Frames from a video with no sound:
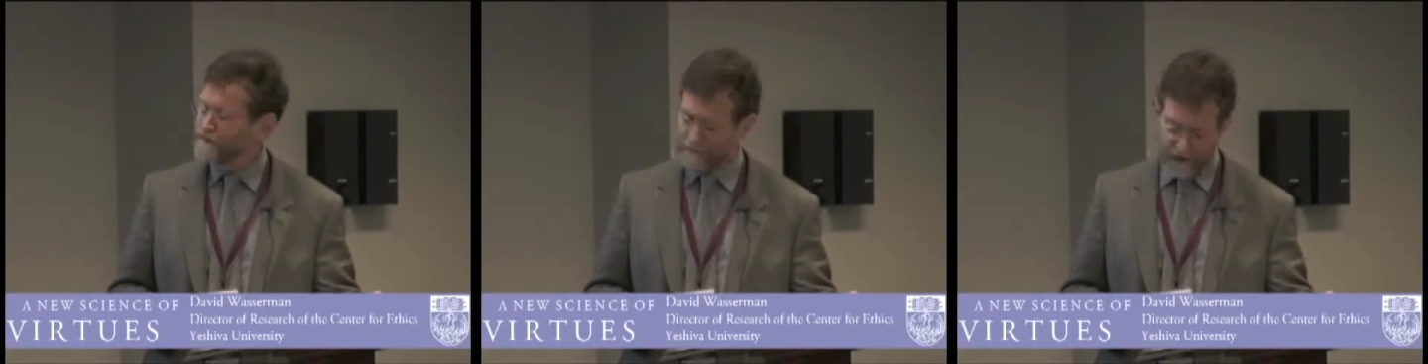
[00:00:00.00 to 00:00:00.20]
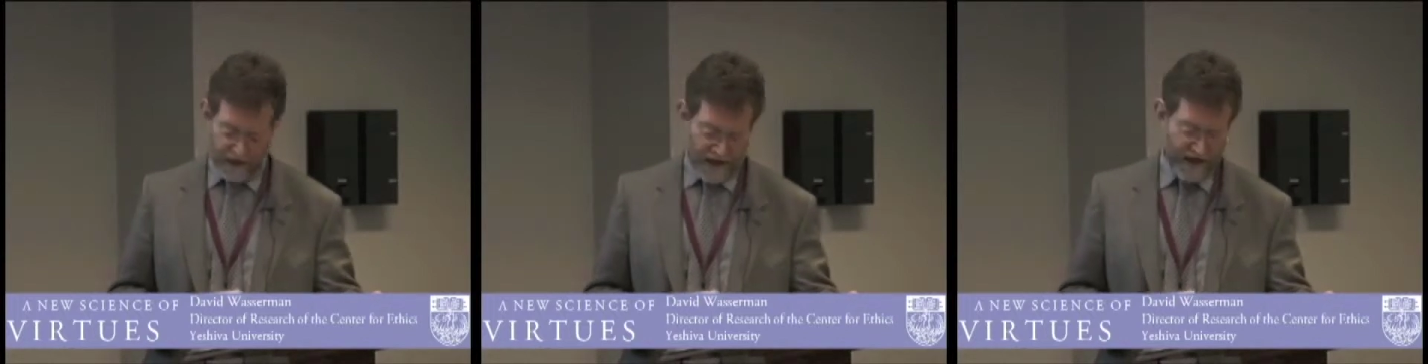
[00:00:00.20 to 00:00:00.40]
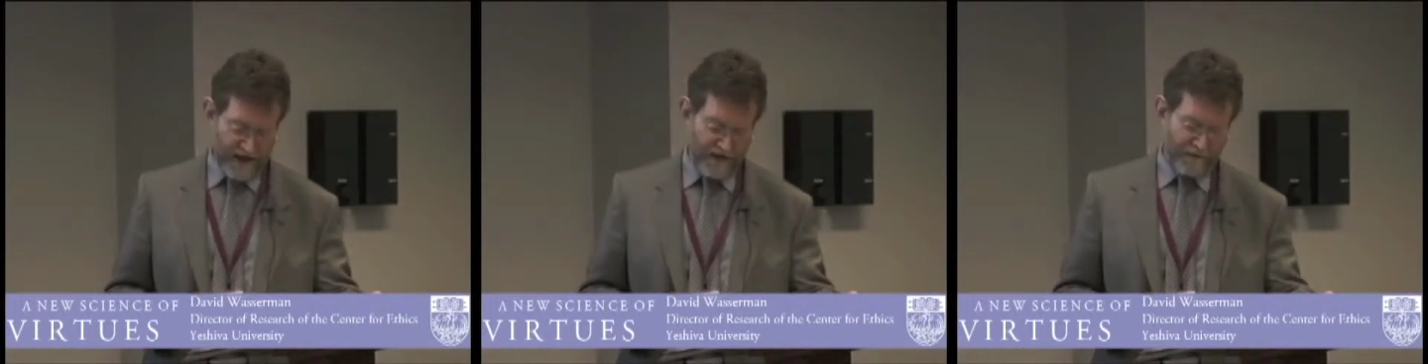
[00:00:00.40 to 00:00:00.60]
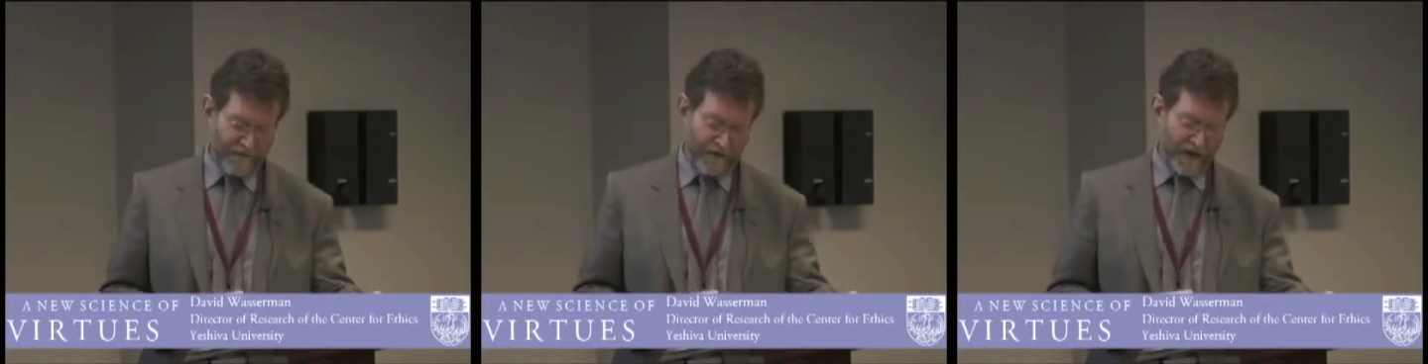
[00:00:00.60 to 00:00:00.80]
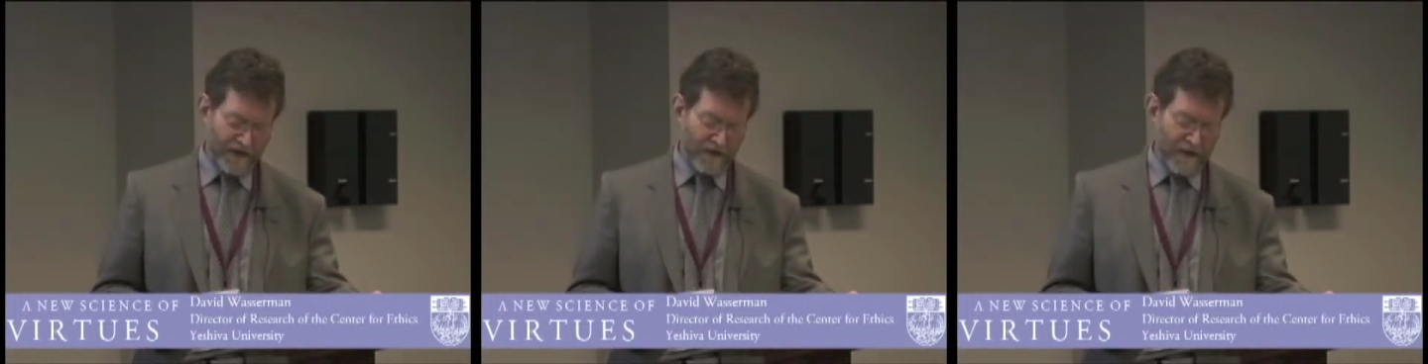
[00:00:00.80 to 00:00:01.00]
play a
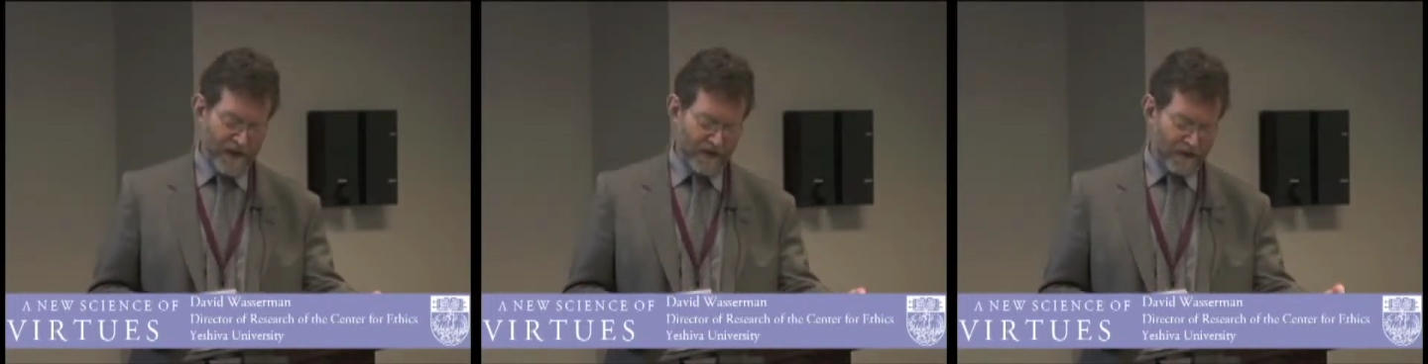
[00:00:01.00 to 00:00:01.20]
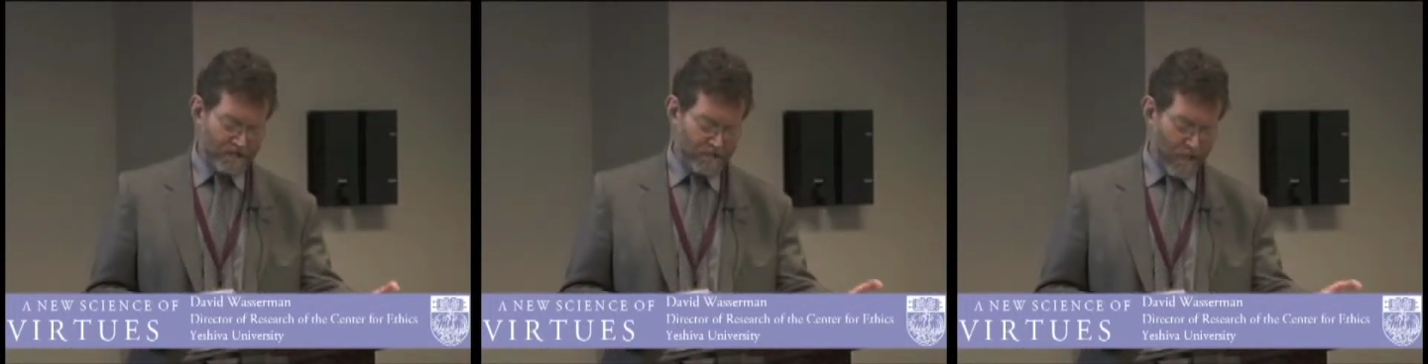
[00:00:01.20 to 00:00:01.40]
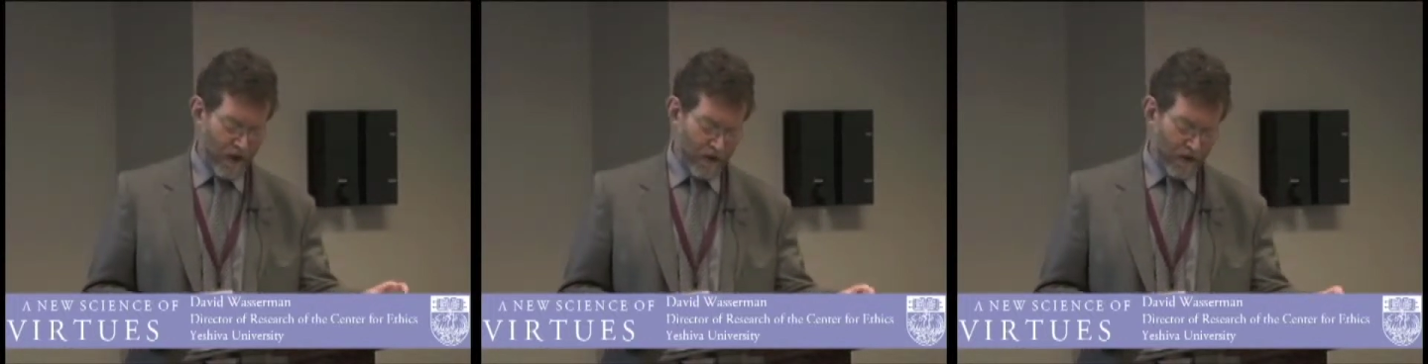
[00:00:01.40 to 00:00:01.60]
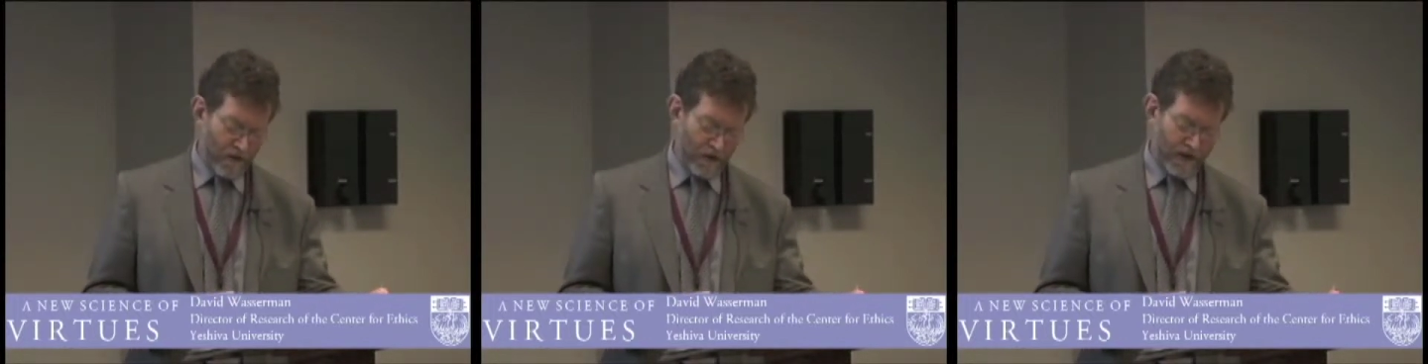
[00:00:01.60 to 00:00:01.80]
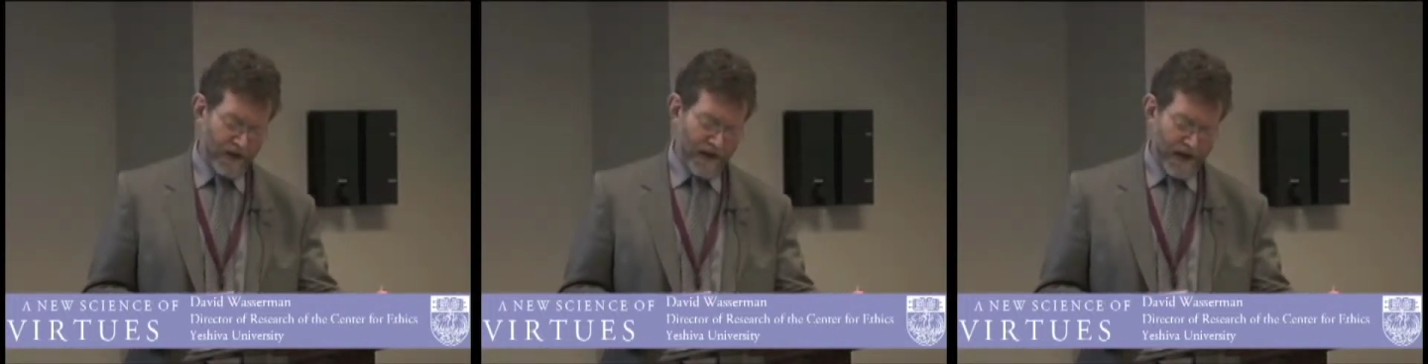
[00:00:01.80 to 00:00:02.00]
fundamental
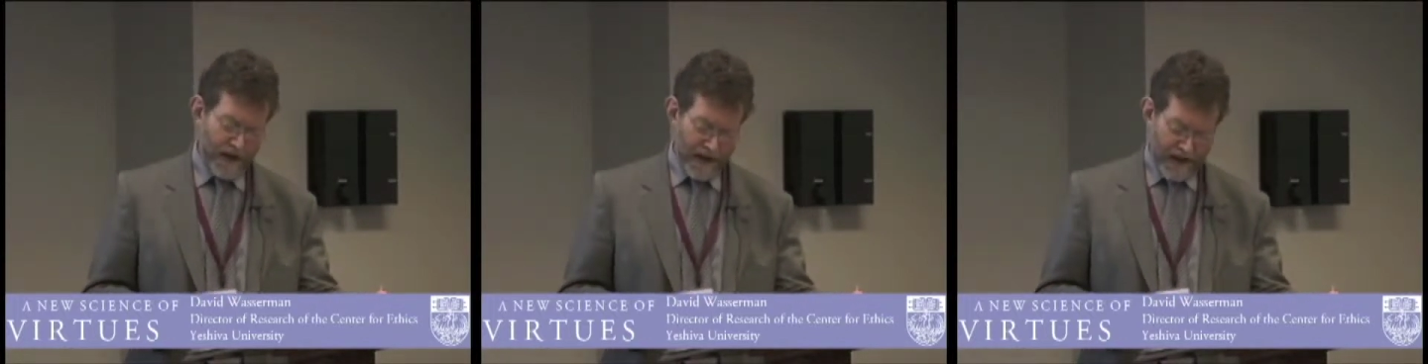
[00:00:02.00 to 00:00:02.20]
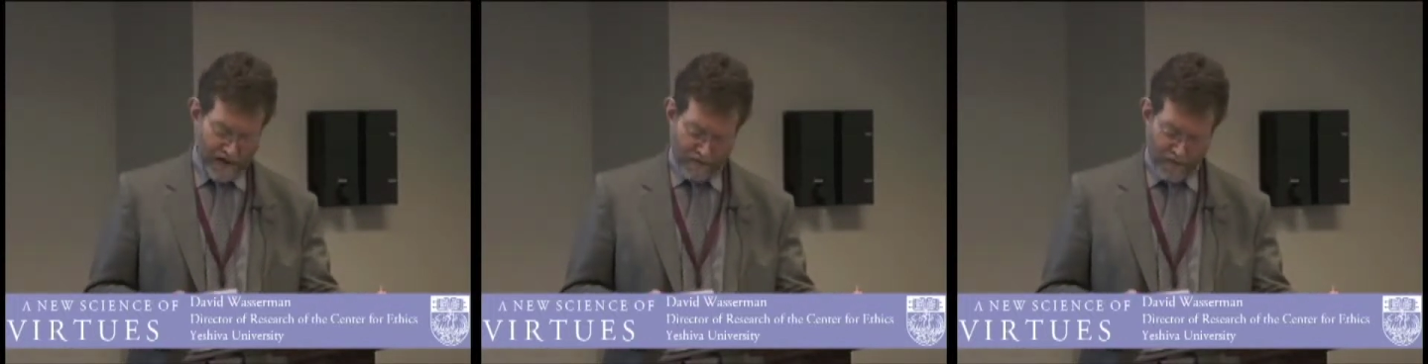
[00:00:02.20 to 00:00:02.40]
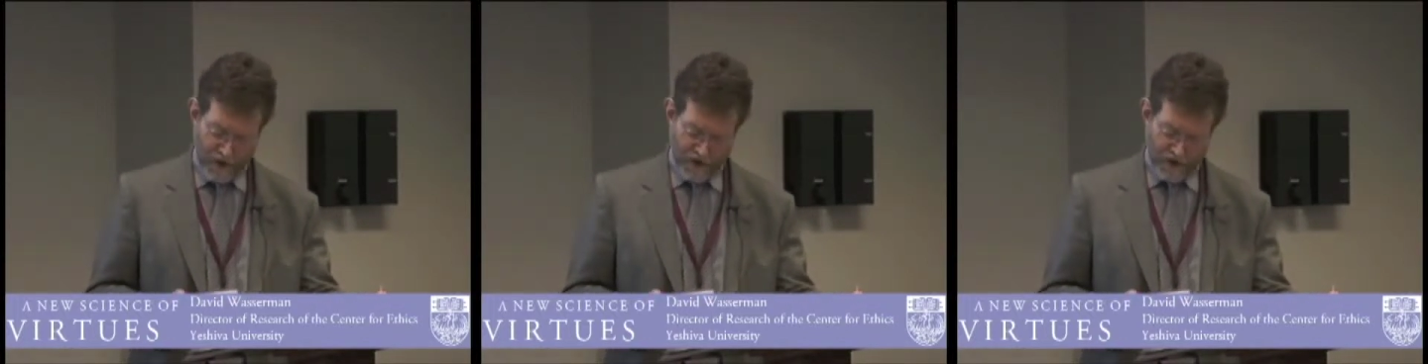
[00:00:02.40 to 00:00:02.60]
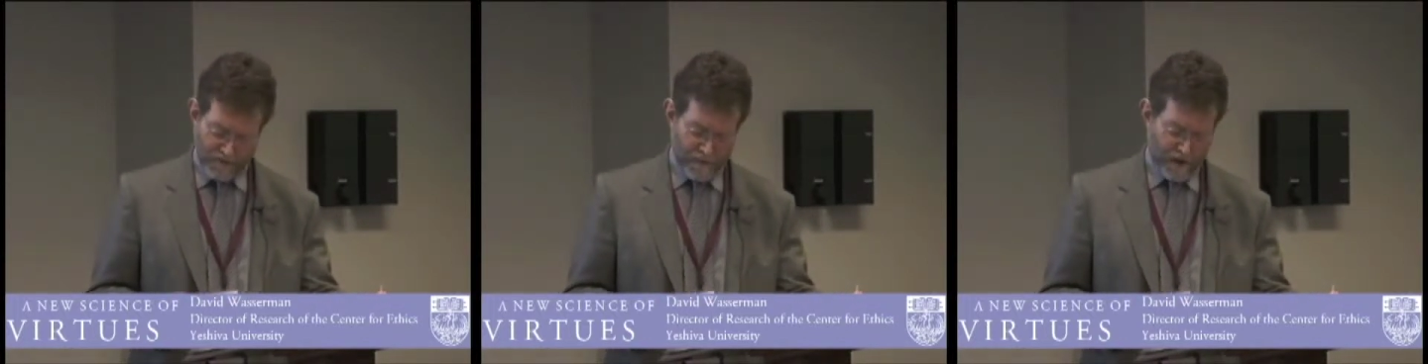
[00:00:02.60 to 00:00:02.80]
role in most